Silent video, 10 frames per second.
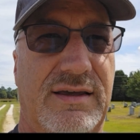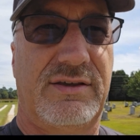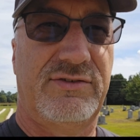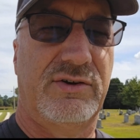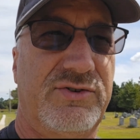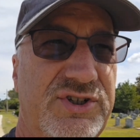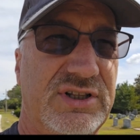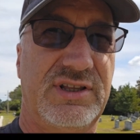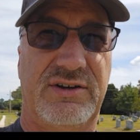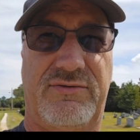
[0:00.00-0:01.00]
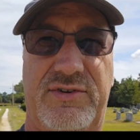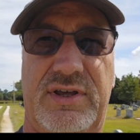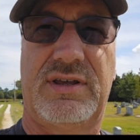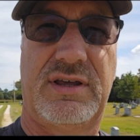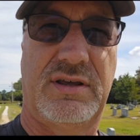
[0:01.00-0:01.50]
So she lived
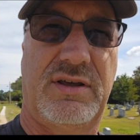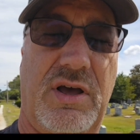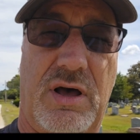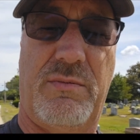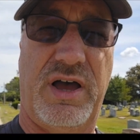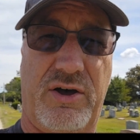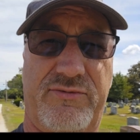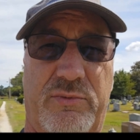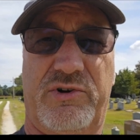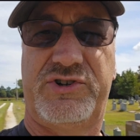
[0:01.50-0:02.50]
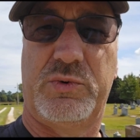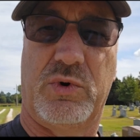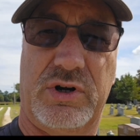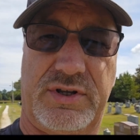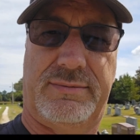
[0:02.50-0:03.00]
a mile from where she
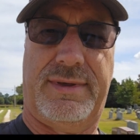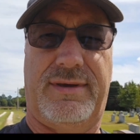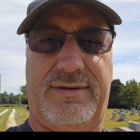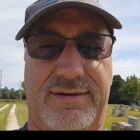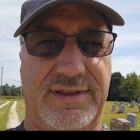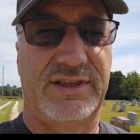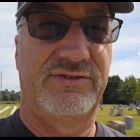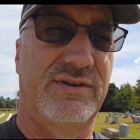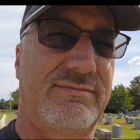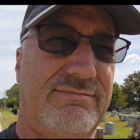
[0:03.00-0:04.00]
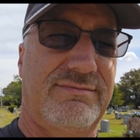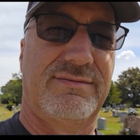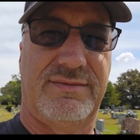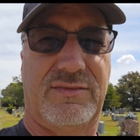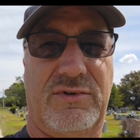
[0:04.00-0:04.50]
worked, at least at
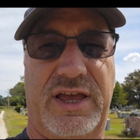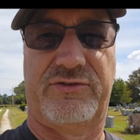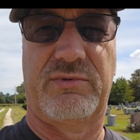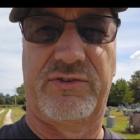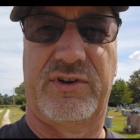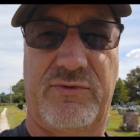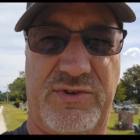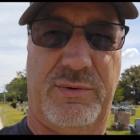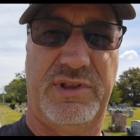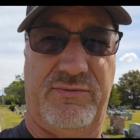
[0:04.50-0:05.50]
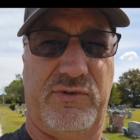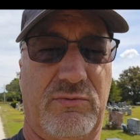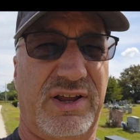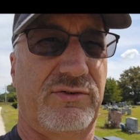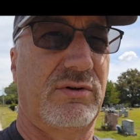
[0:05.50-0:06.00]
her last residence, which I believe is a
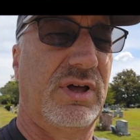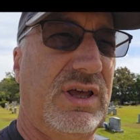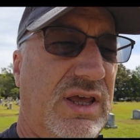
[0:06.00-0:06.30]
rental.